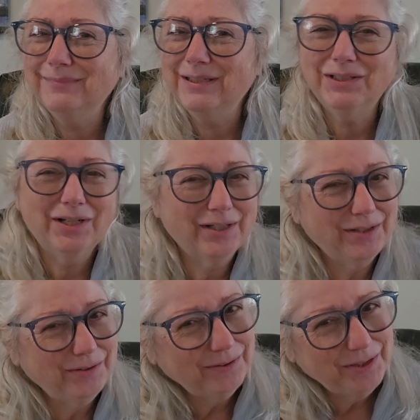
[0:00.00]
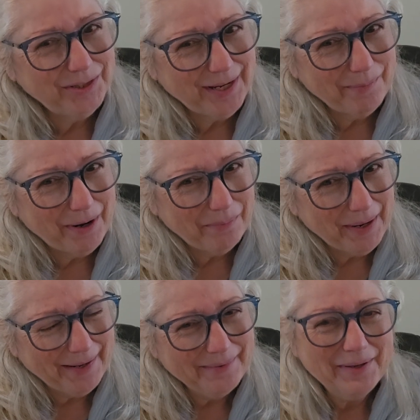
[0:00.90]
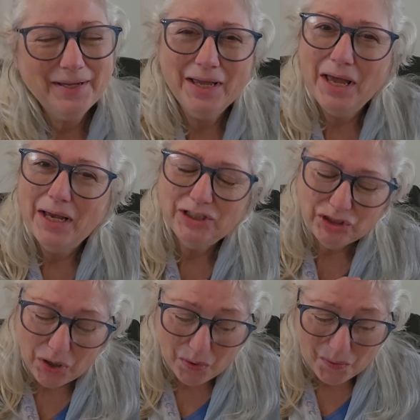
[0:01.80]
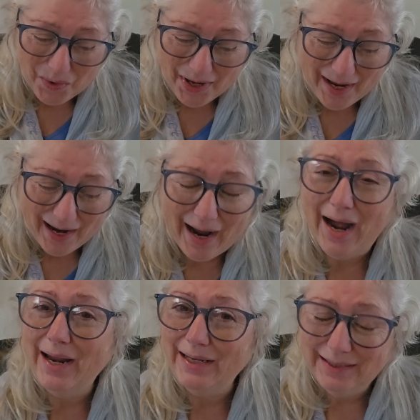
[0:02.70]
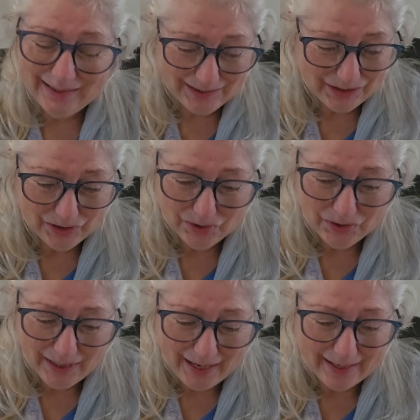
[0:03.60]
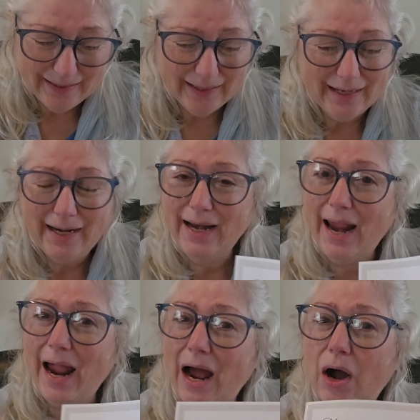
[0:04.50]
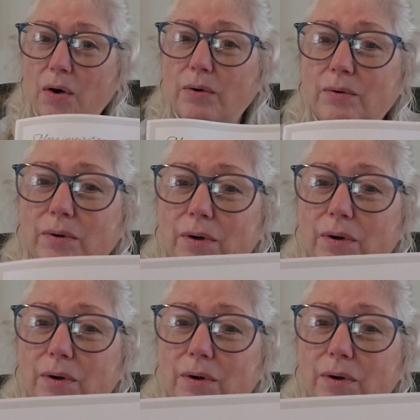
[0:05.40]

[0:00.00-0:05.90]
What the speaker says: it's not going to look the same on me. So I get to look at how